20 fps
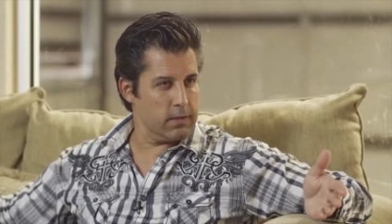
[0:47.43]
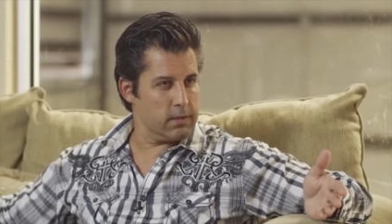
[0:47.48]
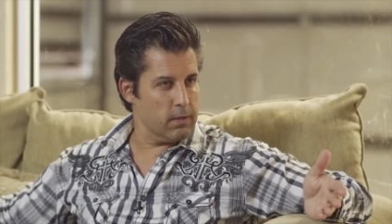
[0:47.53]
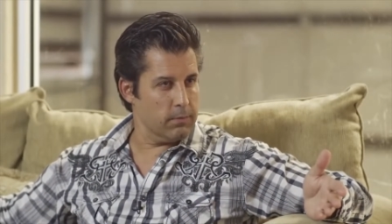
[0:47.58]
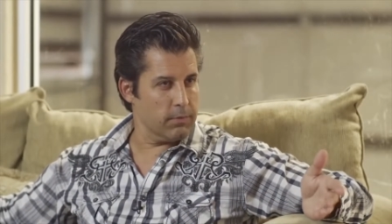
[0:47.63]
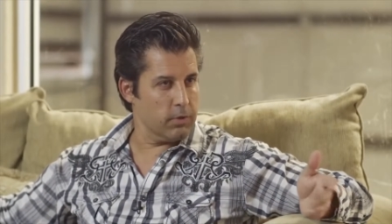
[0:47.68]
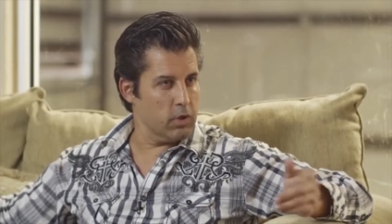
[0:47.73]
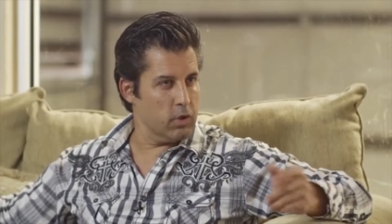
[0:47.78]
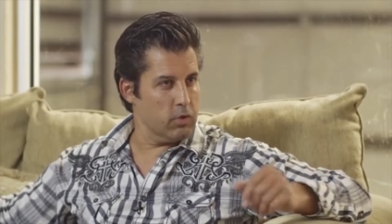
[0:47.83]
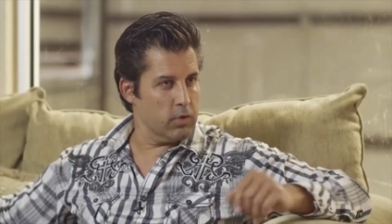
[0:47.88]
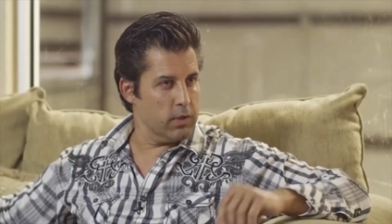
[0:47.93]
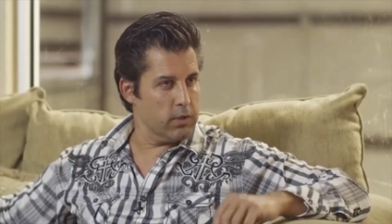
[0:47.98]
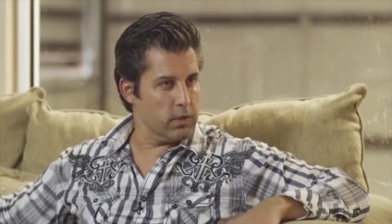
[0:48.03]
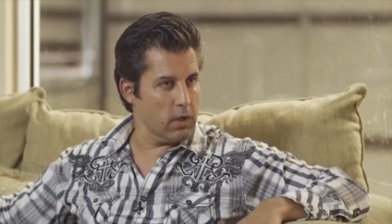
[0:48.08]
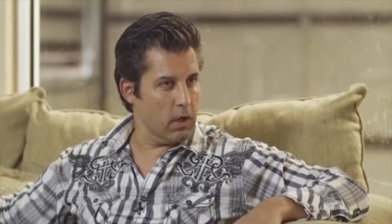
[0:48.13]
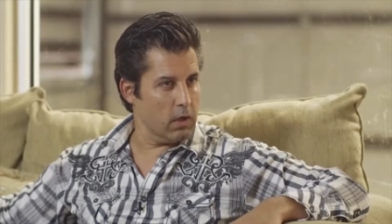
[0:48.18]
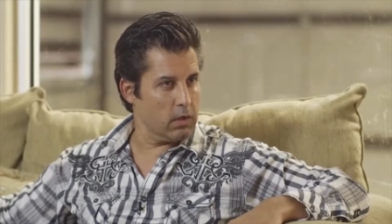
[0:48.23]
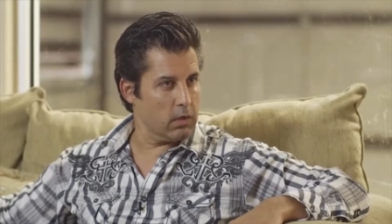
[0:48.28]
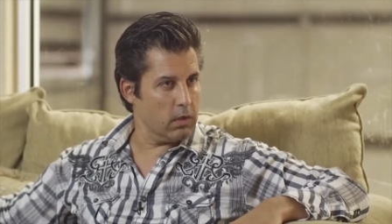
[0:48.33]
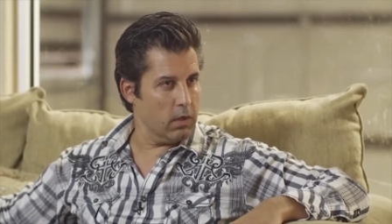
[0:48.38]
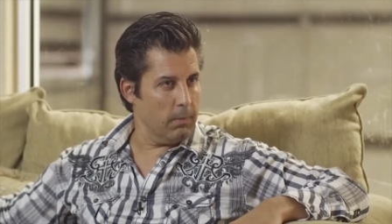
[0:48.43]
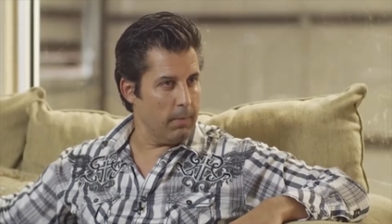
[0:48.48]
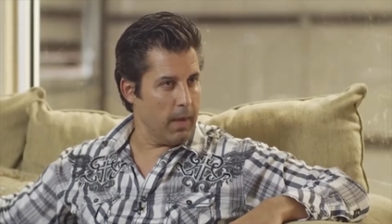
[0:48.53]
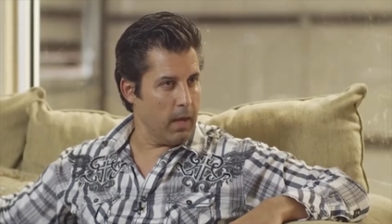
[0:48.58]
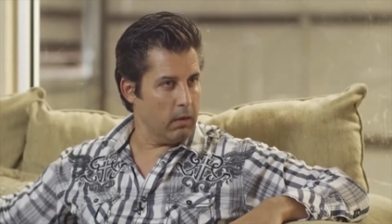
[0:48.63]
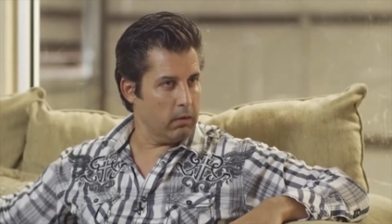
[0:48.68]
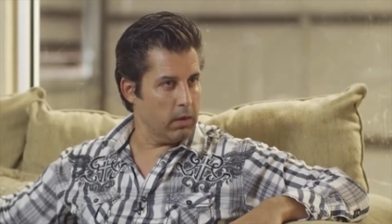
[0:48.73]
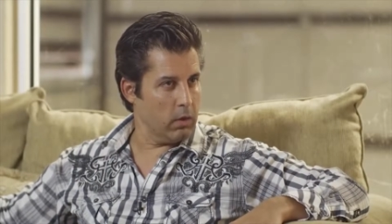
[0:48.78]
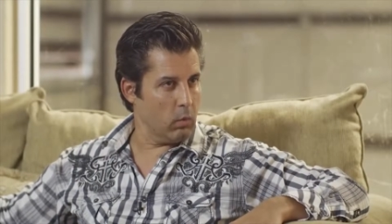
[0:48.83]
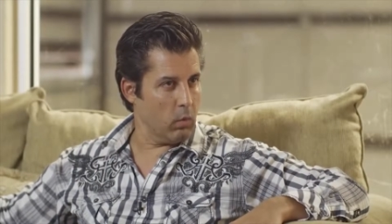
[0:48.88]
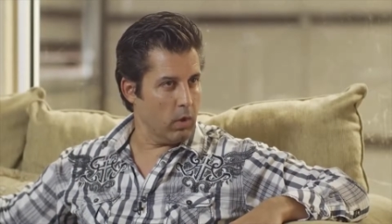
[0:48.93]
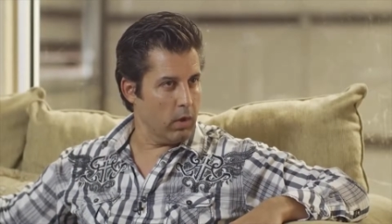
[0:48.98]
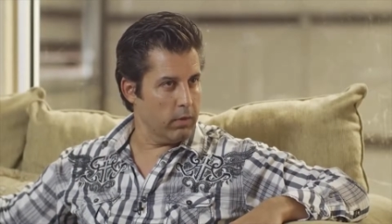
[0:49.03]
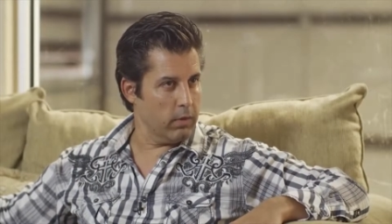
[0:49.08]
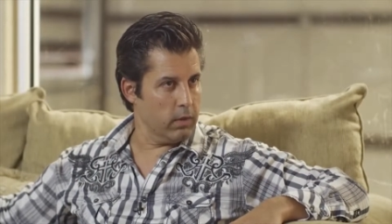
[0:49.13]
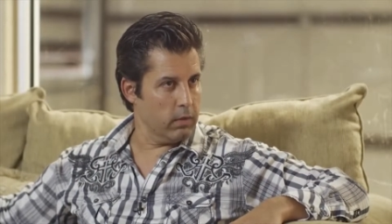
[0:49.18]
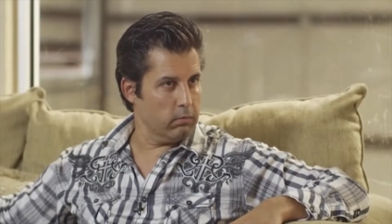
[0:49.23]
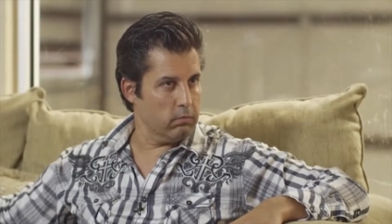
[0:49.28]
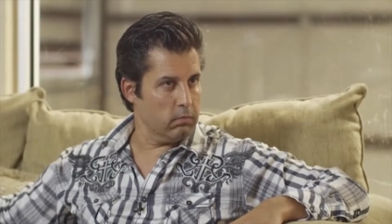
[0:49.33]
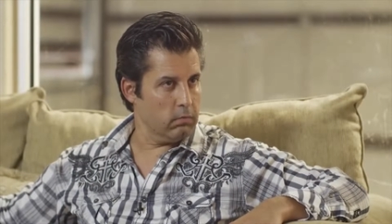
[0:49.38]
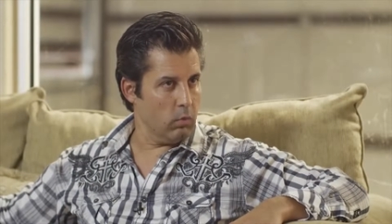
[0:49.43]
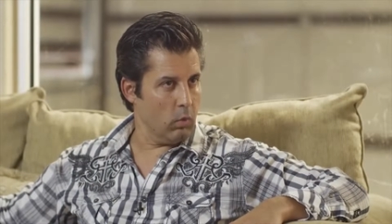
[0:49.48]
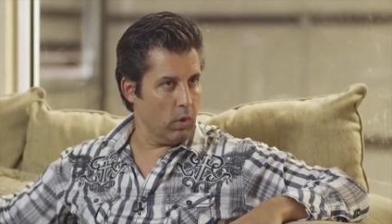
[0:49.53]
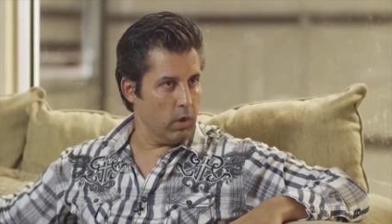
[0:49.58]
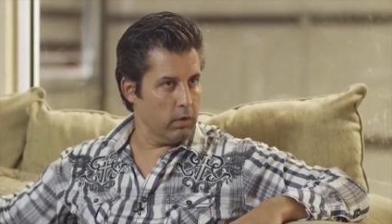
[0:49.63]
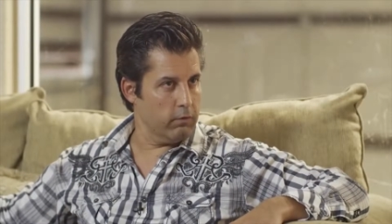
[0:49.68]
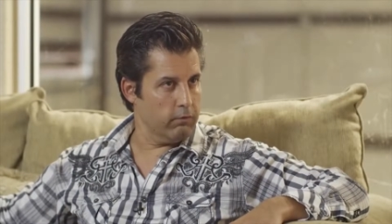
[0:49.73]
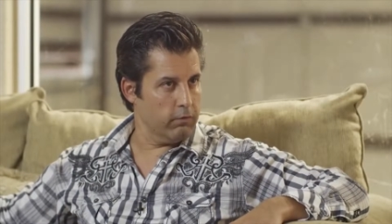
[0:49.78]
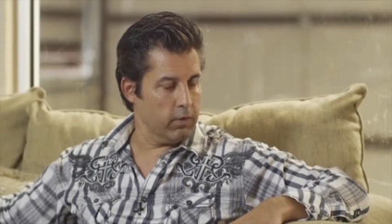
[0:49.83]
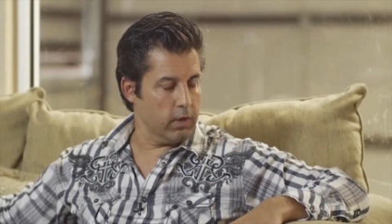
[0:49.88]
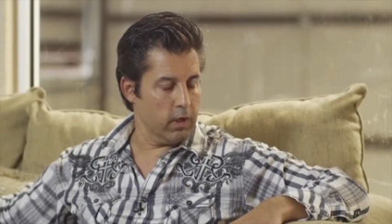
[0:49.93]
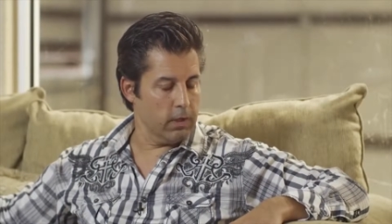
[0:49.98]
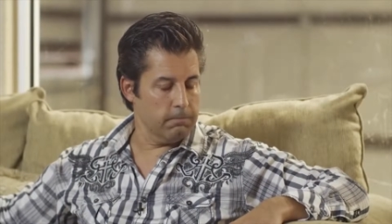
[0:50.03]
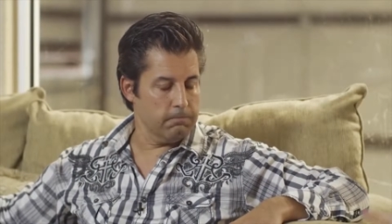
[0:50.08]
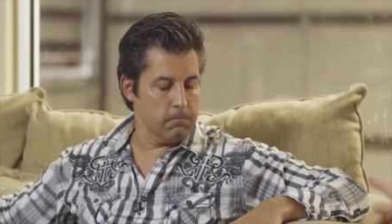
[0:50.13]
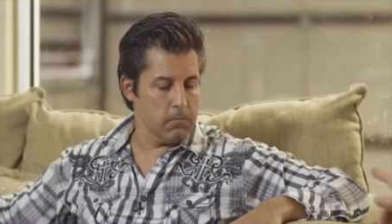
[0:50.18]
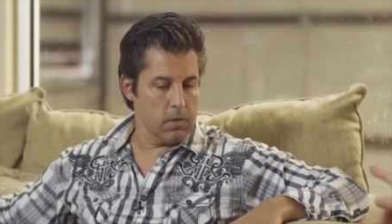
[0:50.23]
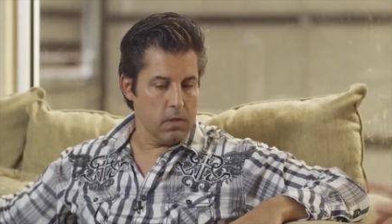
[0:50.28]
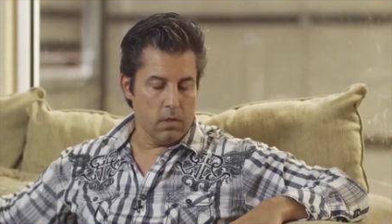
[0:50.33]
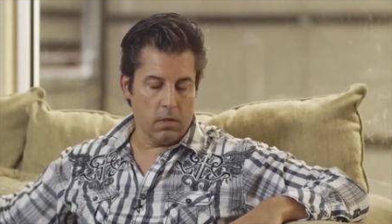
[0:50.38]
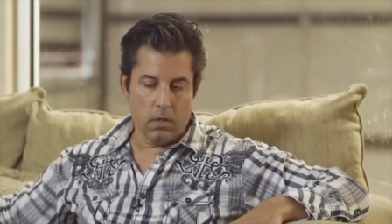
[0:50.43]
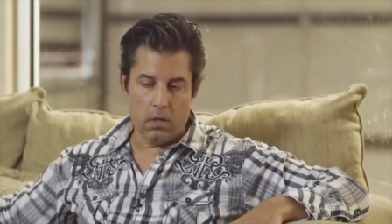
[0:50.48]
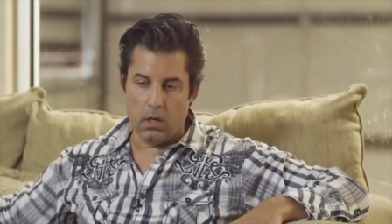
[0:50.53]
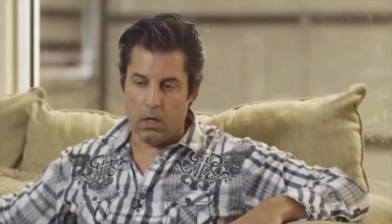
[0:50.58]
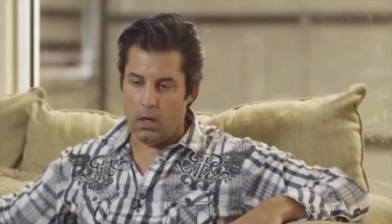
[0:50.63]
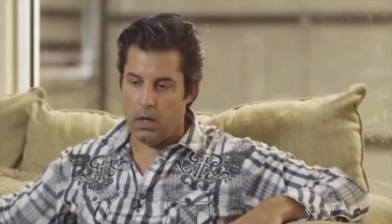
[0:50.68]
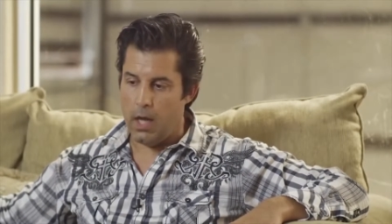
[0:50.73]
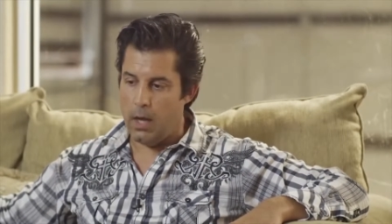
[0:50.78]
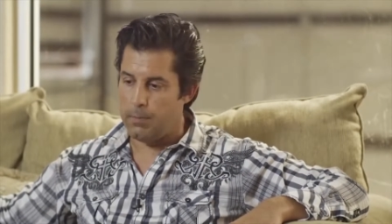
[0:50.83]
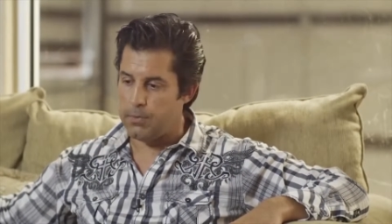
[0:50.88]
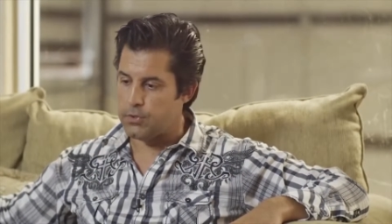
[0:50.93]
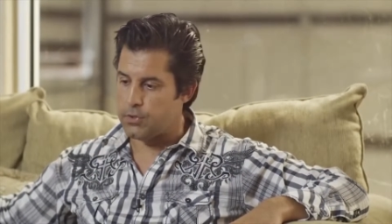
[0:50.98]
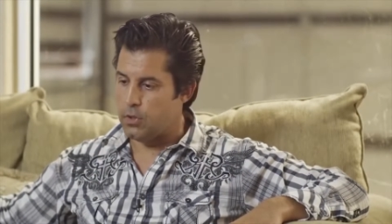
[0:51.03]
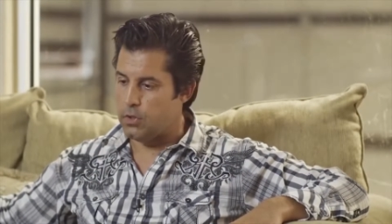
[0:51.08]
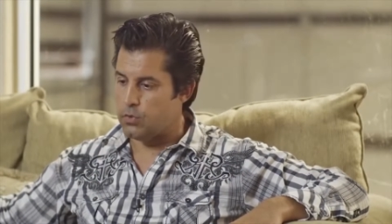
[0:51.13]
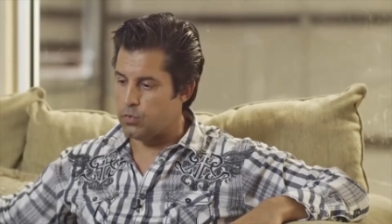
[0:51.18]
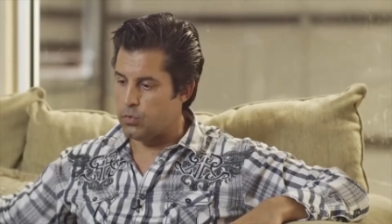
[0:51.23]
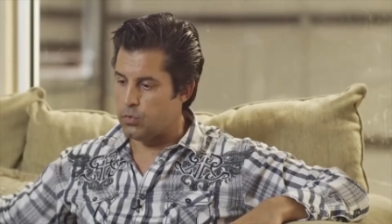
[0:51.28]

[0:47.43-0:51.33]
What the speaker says: something you did talk about in one of the episodes.